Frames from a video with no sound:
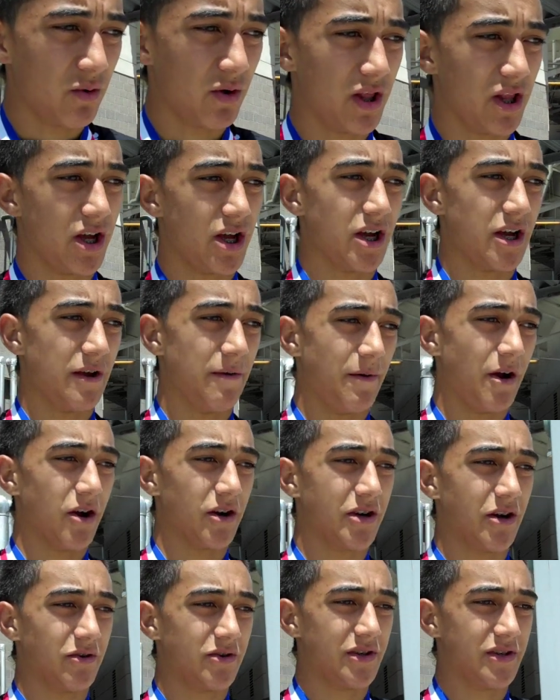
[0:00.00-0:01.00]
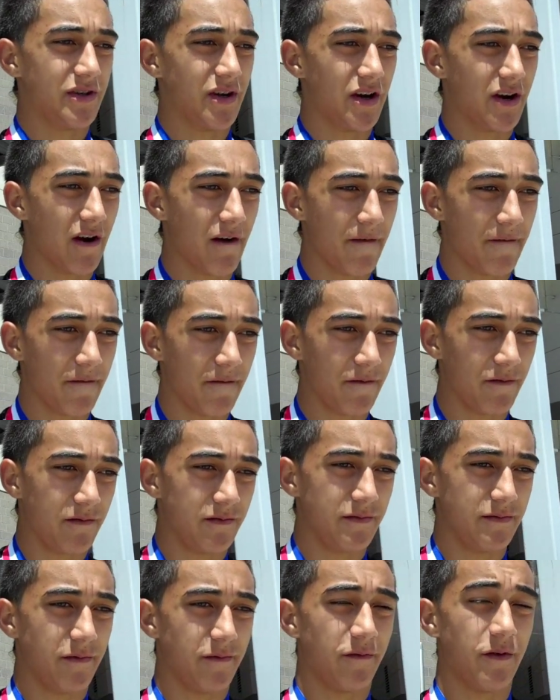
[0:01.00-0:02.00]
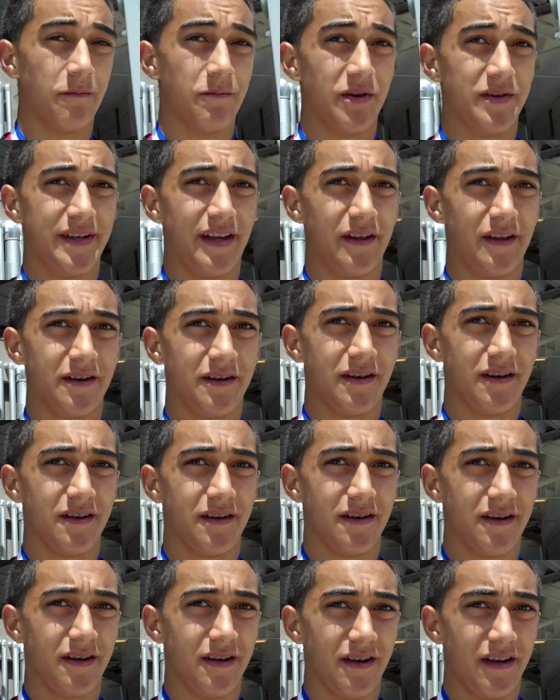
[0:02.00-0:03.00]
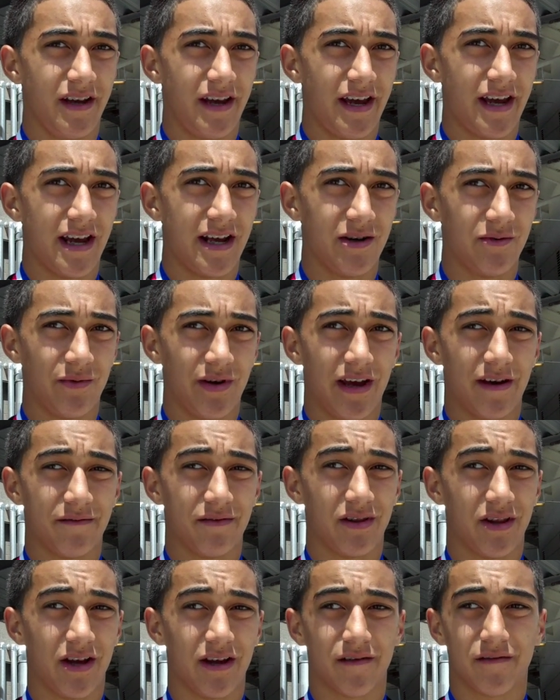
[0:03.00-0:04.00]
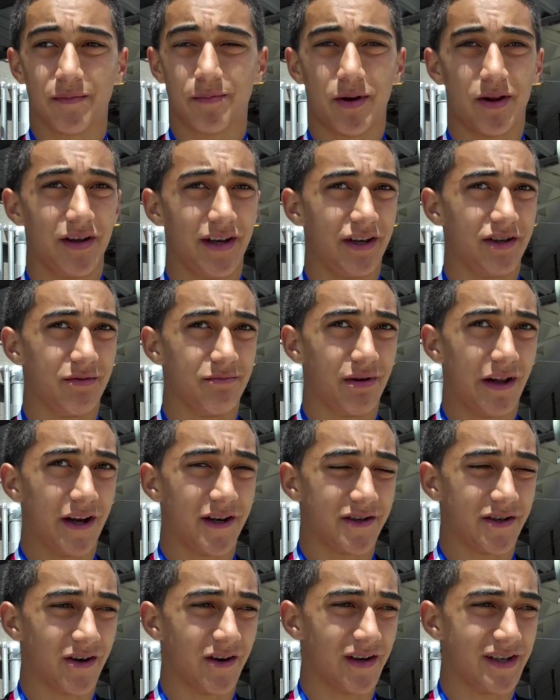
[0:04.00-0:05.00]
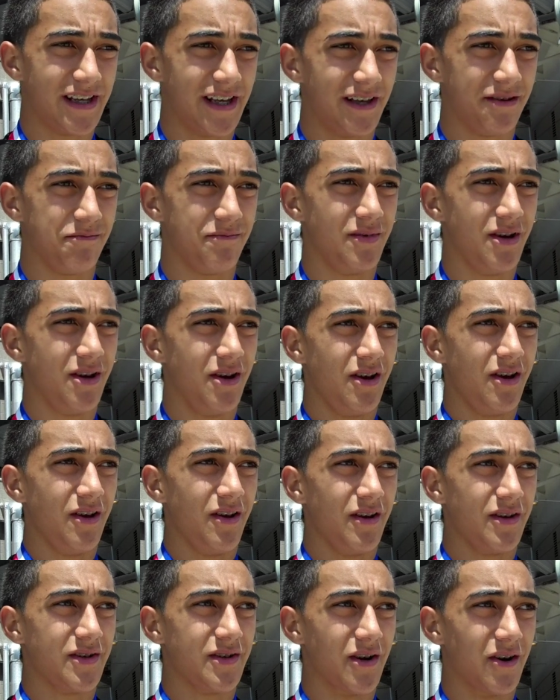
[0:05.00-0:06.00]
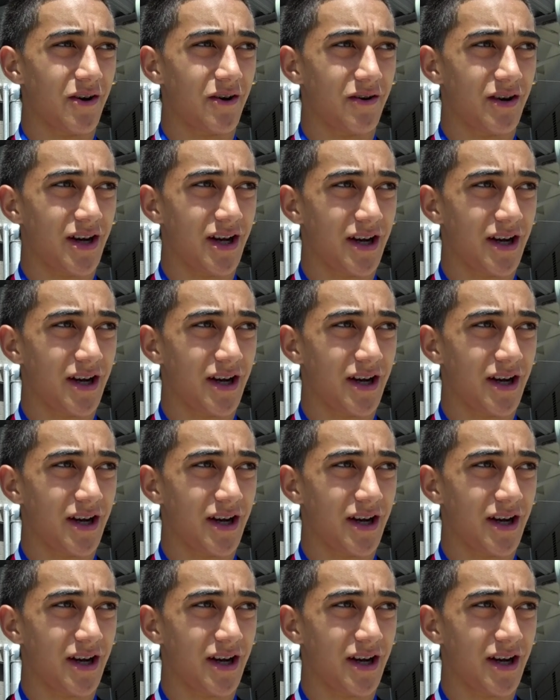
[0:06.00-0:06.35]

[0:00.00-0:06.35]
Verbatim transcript: well, our coaches are from New Zealand, and we have a lot of Polynesian players on our team. So